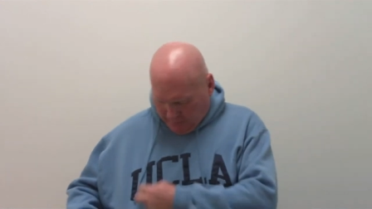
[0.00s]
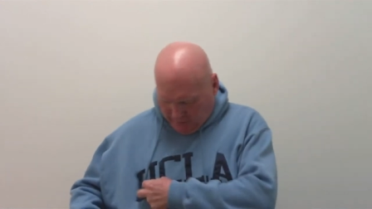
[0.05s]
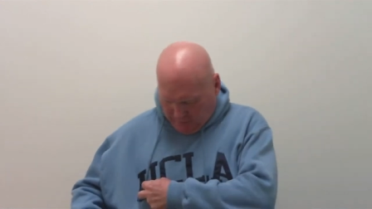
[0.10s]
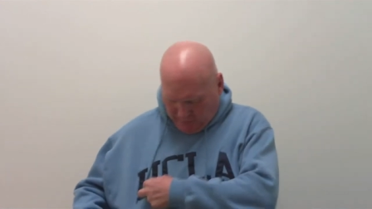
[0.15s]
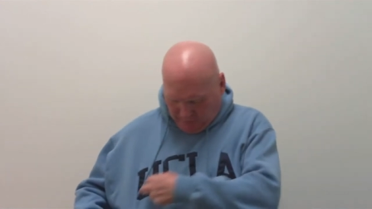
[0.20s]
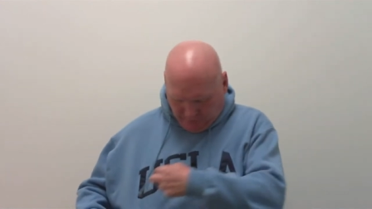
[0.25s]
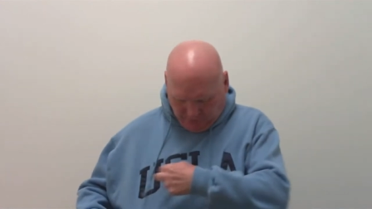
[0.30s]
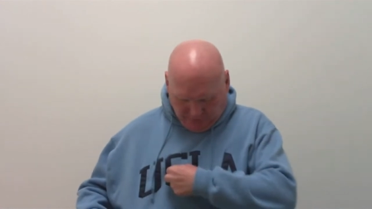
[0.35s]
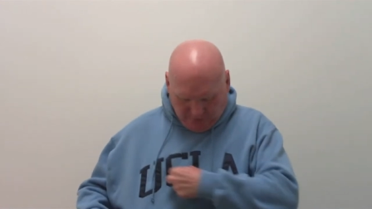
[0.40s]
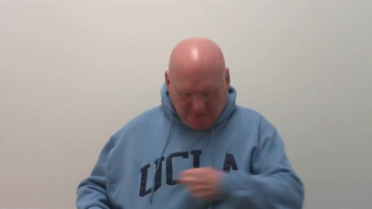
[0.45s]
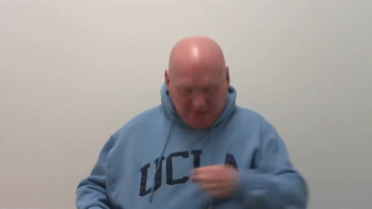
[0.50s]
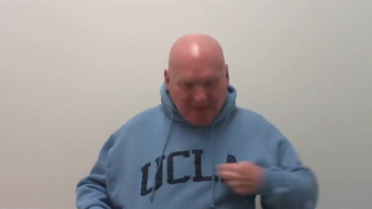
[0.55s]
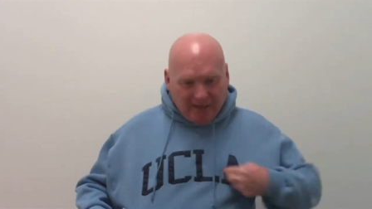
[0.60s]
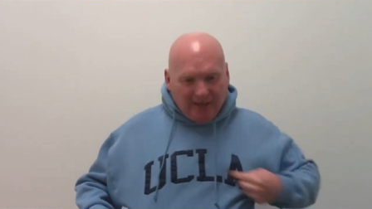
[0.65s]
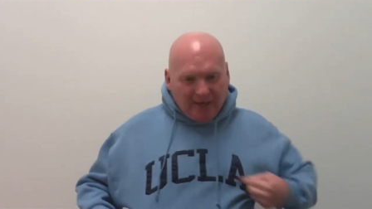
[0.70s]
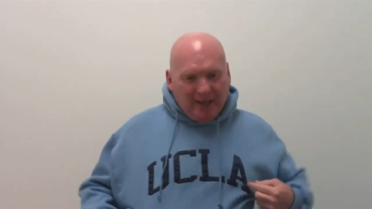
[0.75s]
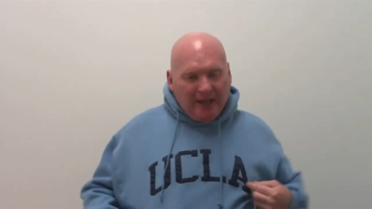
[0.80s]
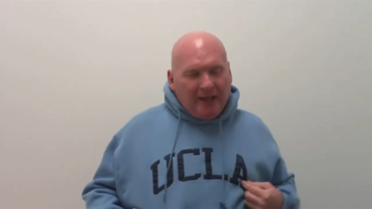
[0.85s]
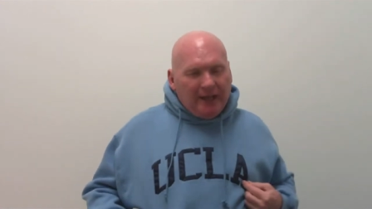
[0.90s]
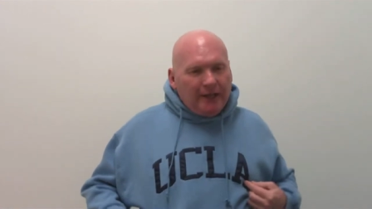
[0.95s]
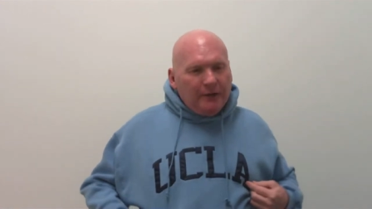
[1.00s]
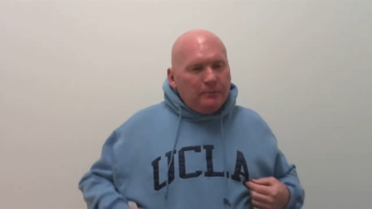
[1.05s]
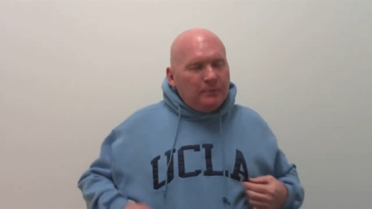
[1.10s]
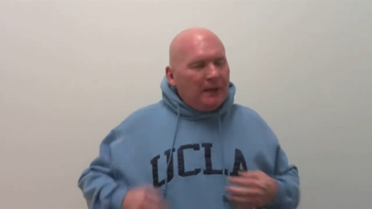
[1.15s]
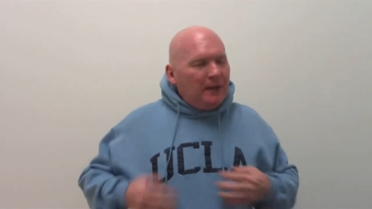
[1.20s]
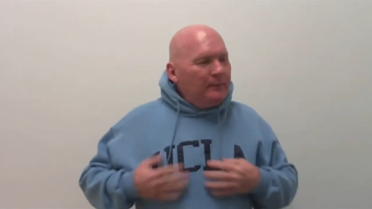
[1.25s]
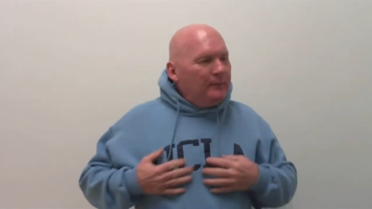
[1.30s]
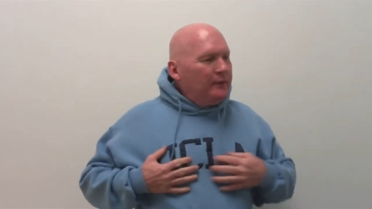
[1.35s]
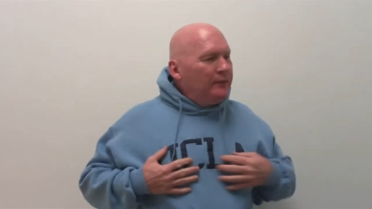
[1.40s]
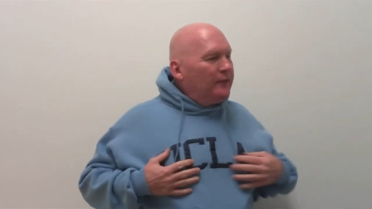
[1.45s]
UCLA, you
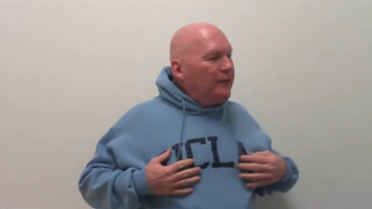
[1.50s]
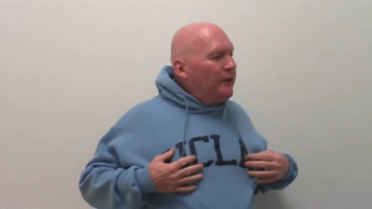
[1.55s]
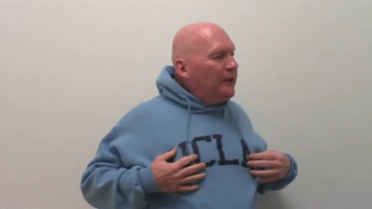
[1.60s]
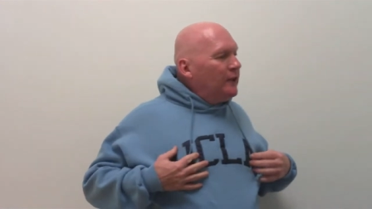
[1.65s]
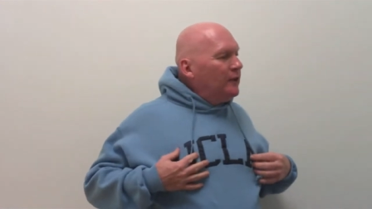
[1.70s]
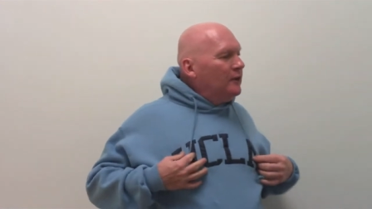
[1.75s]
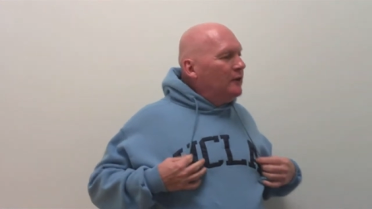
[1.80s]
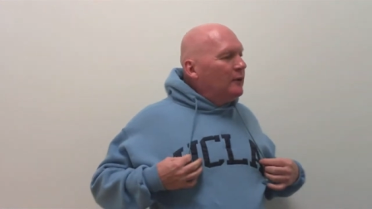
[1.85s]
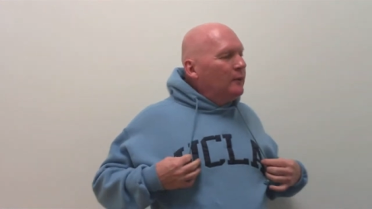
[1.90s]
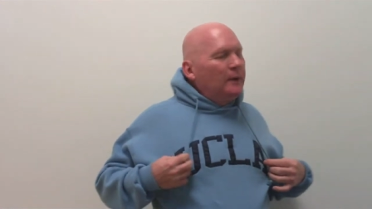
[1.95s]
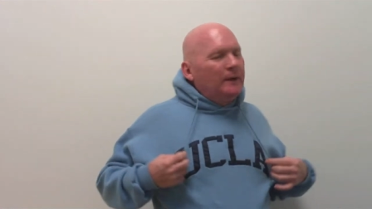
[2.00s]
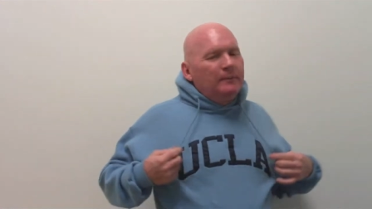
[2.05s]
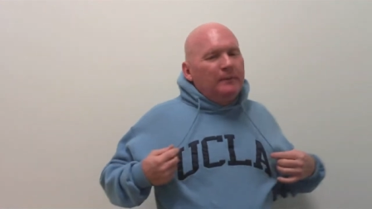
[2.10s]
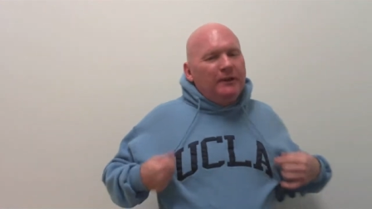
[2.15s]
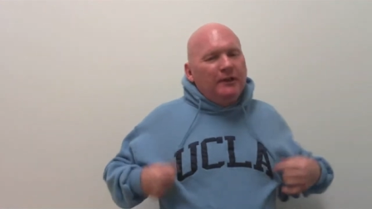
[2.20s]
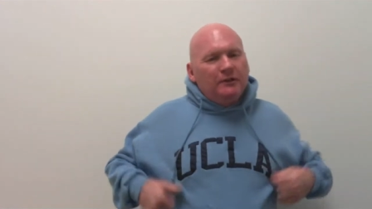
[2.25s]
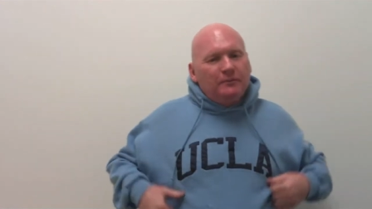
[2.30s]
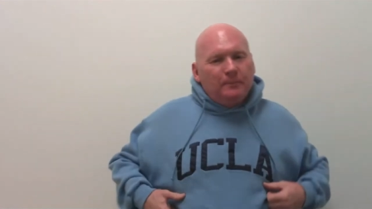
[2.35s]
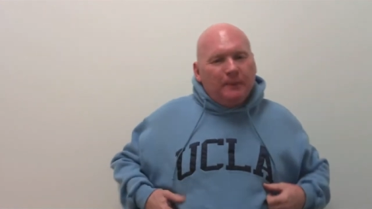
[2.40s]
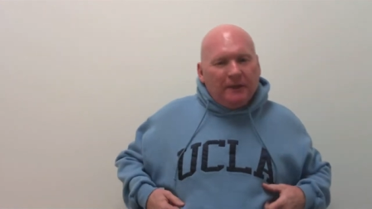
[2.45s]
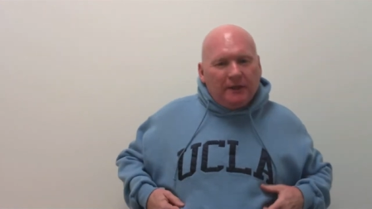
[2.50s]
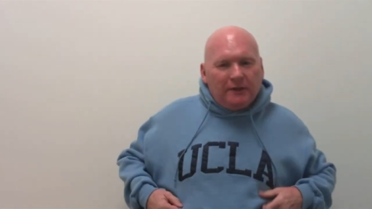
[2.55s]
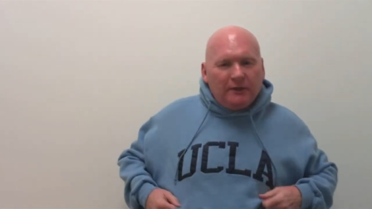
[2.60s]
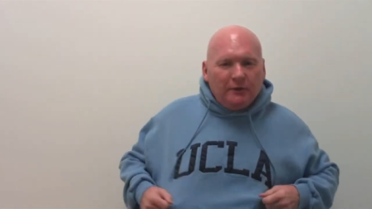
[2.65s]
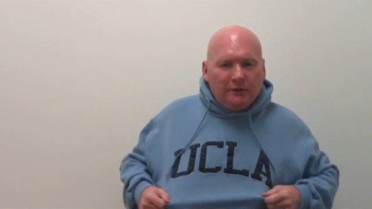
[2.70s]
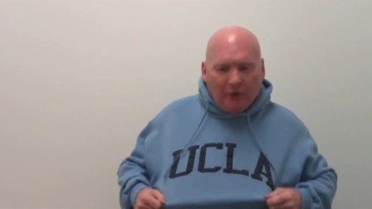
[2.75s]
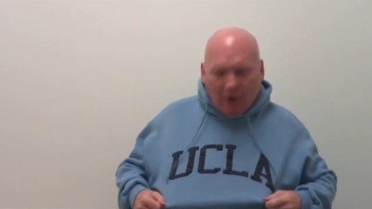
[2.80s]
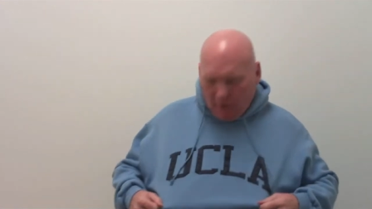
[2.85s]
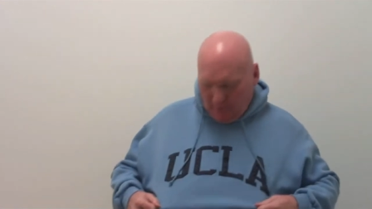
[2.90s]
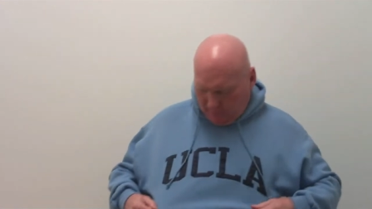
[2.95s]
probably think you know what it means, but
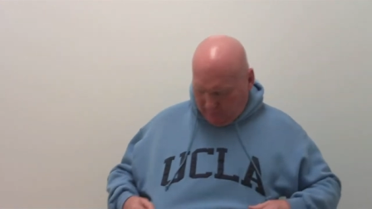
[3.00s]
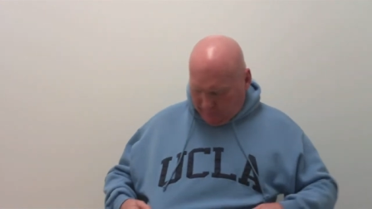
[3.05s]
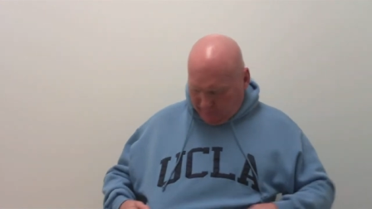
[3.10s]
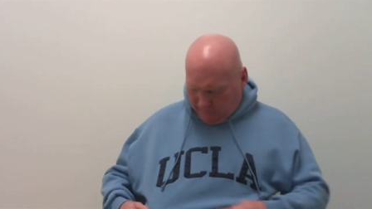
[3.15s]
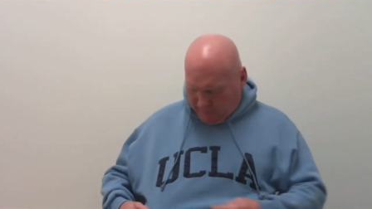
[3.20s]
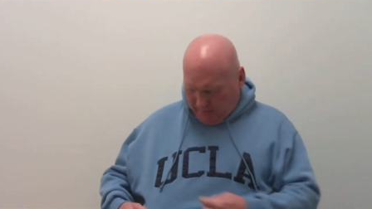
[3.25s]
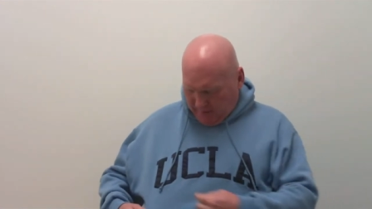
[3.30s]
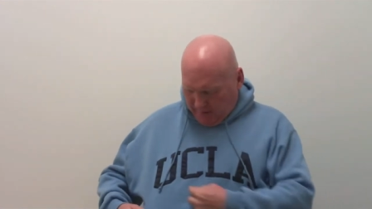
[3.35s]
you don't.